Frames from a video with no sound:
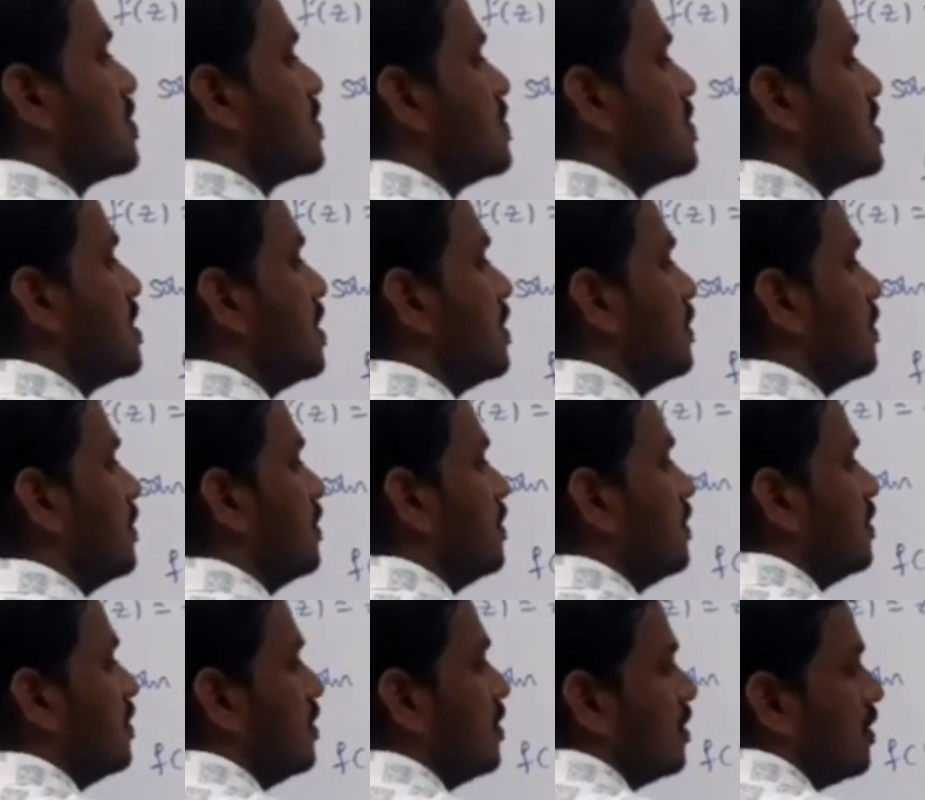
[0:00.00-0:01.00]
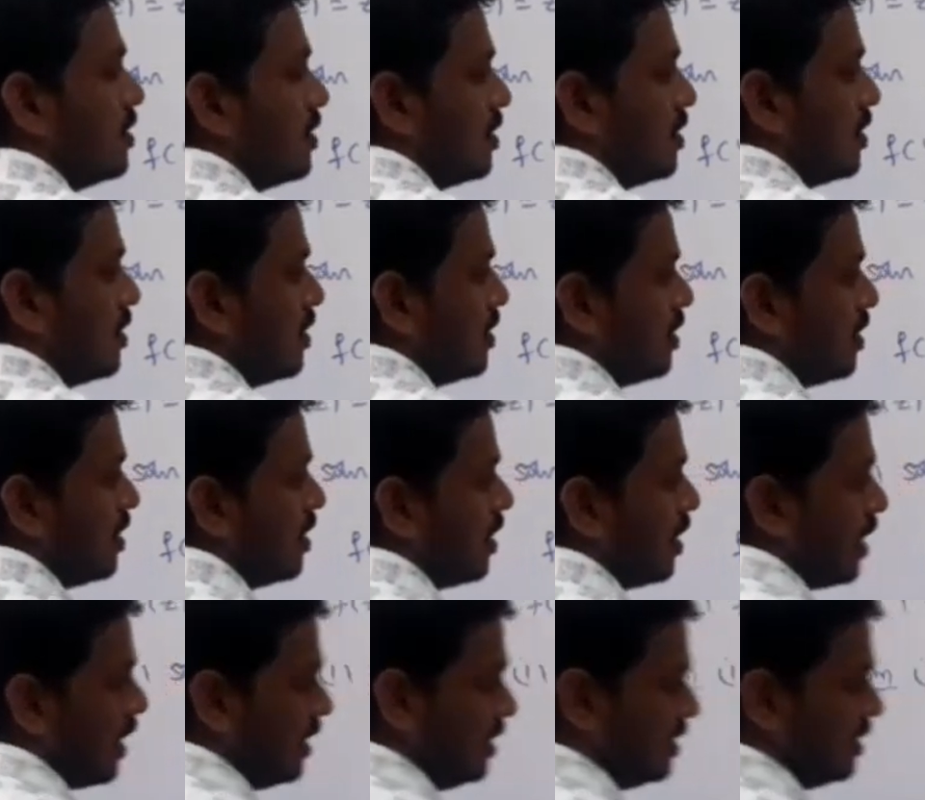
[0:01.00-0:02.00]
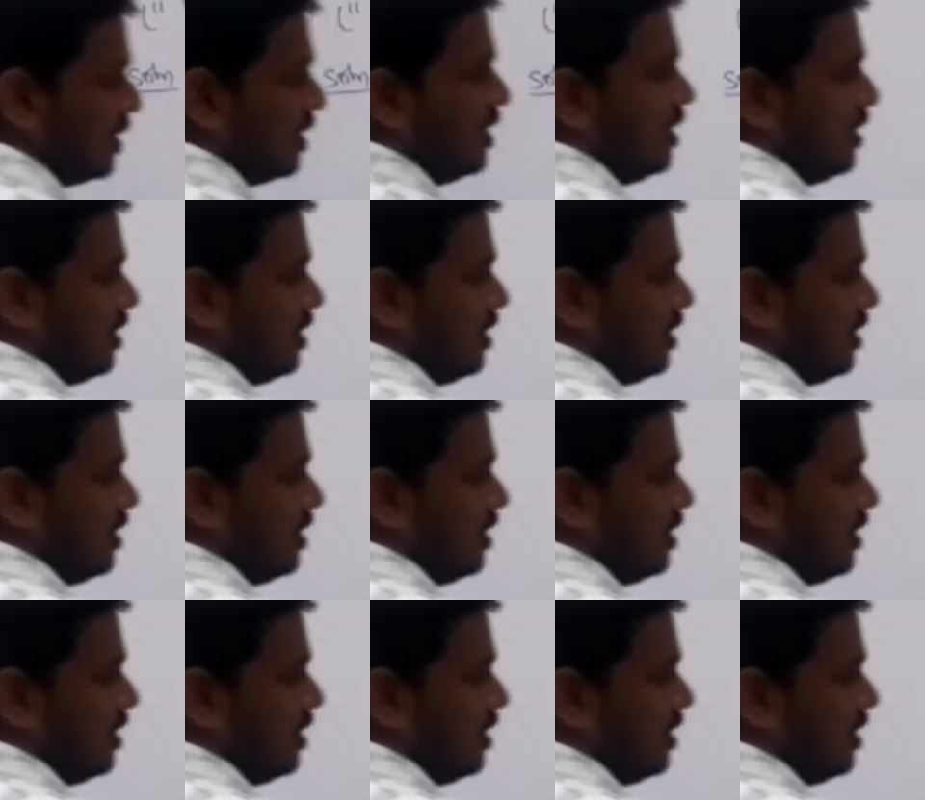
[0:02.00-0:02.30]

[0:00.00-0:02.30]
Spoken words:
to 0, right?